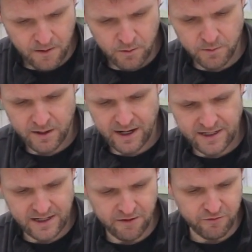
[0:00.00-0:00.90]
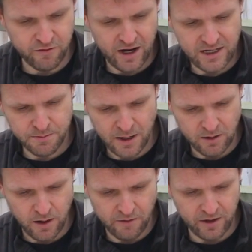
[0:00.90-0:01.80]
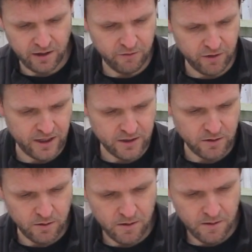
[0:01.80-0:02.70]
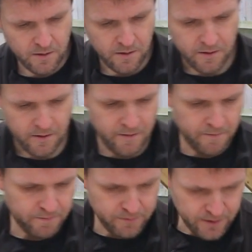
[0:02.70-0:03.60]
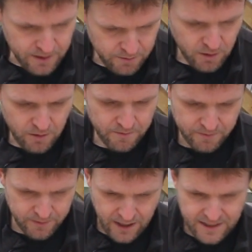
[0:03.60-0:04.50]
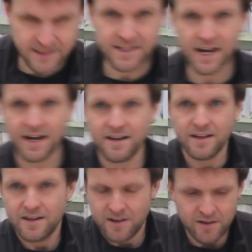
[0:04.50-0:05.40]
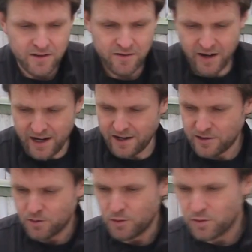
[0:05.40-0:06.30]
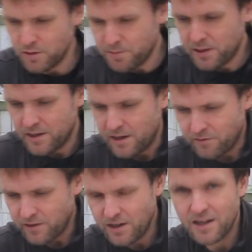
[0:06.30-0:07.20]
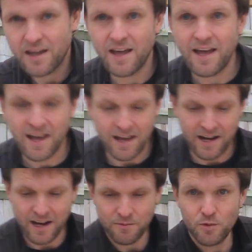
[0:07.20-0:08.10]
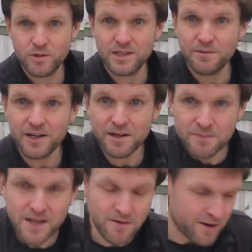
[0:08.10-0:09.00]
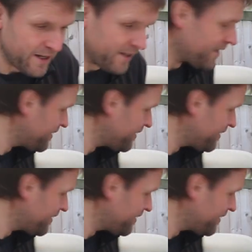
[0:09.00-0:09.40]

Would be nice to have fresh, but I don't have any fresh, so there we go, and that's that. Right, so we're going to put it in the oven, and then we'll see what it comes out like.